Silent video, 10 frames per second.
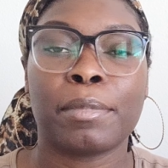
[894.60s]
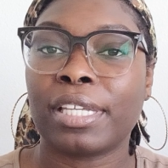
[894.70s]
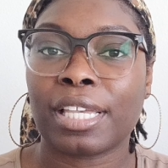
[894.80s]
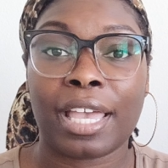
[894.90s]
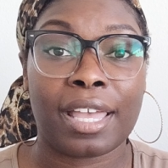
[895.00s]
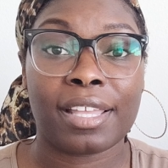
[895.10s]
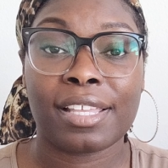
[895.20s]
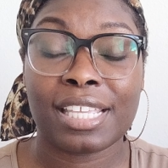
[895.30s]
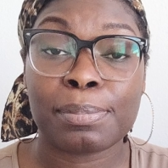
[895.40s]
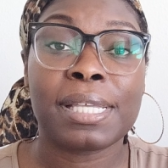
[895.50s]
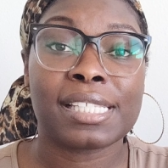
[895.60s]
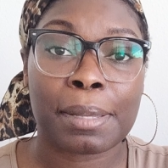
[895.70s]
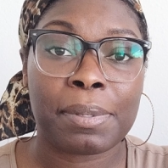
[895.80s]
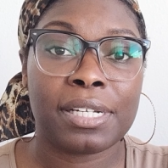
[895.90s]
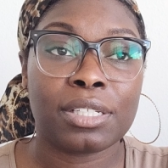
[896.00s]
But yeah, it's because I
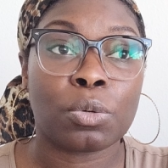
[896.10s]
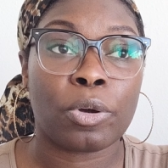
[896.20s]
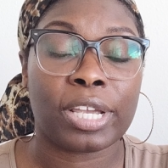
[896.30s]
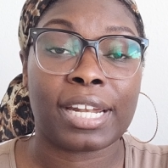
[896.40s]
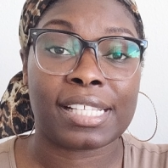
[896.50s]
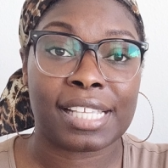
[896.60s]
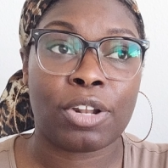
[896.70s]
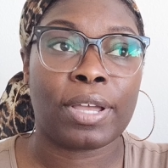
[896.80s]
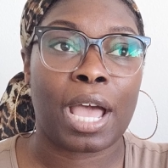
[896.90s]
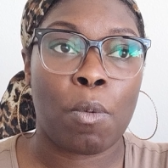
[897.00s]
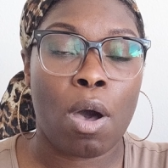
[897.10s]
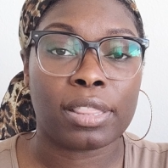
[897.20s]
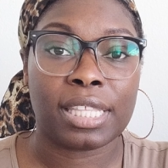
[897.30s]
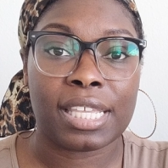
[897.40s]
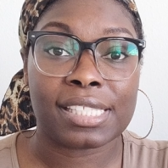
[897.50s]
put in the work and I said, okay, I
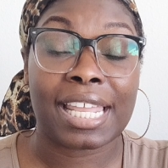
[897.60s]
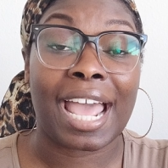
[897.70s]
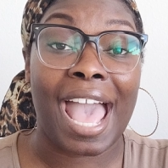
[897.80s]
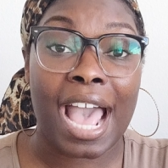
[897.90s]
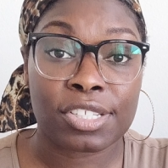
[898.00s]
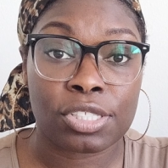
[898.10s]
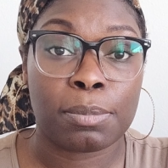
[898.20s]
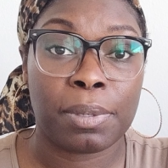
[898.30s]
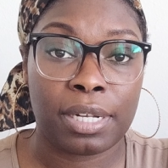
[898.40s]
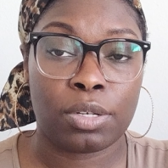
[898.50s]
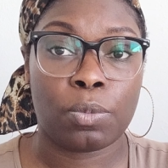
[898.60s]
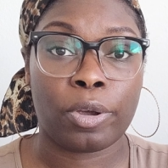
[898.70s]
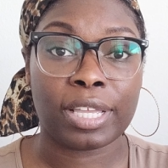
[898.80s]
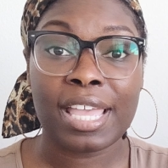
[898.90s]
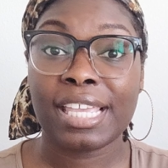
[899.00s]
want this. And I actually put in the
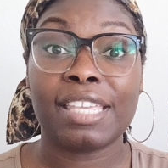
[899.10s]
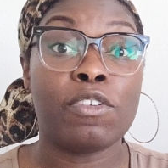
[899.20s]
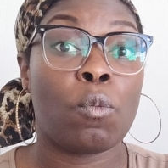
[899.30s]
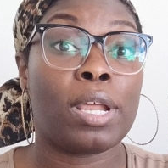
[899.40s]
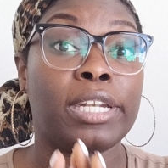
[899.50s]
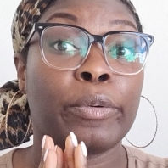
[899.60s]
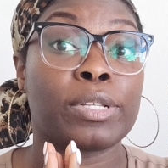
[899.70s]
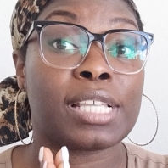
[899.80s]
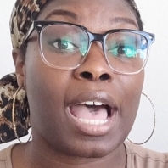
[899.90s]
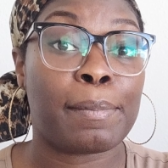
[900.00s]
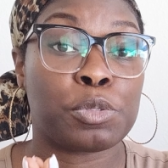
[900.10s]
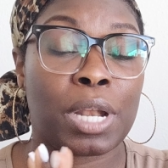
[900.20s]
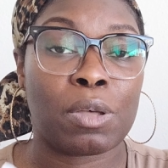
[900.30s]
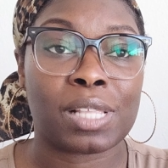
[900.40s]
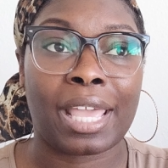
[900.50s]
work. Even when there were times when
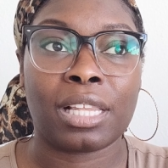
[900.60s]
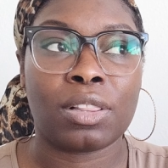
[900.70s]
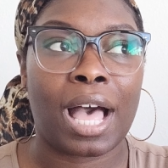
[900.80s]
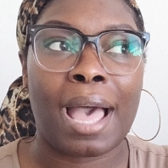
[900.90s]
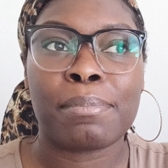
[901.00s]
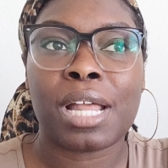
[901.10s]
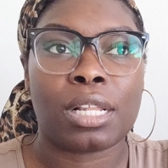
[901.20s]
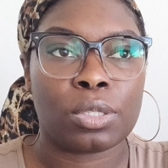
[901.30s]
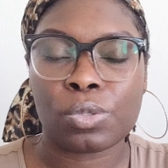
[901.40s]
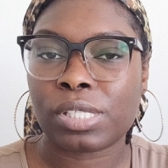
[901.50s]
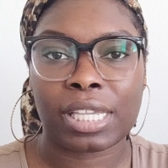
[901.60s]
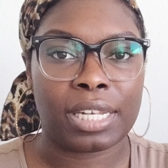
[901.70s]
I was like, I'm not losing